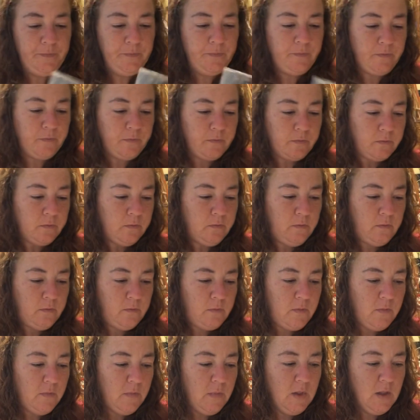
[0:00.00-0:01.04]

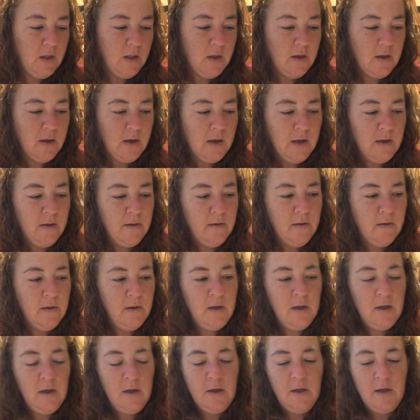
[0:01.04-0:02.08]

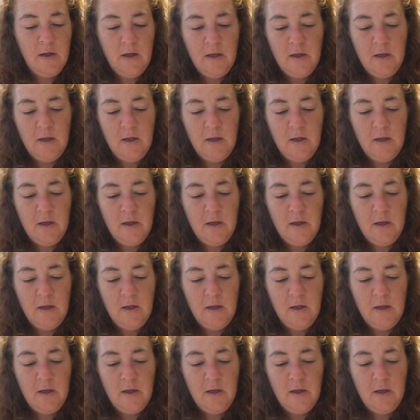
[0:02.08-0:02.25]
(silence)